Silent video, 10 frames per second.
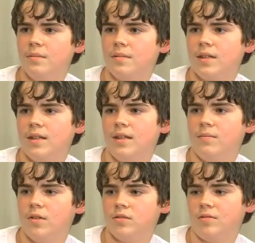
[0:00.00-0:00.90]
he
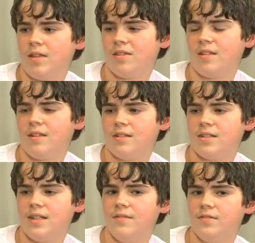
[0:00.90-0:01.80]
worked with
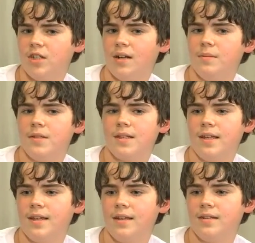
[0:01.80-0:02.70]
Steve Jobs,
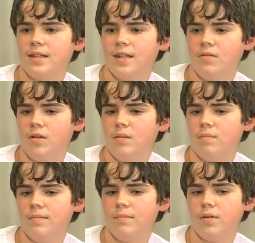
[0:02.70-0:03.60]
and he would
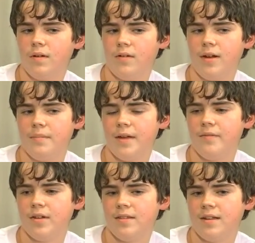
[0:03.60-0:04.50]
program
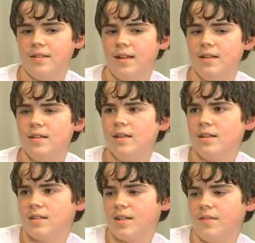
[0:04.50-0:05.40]
everything that
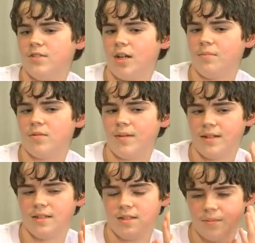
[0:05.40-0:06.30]
Steve Jobs
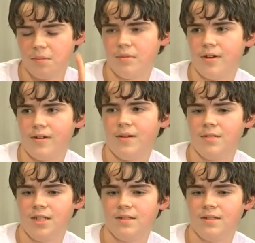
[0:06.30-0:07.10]
wanted to be programmed.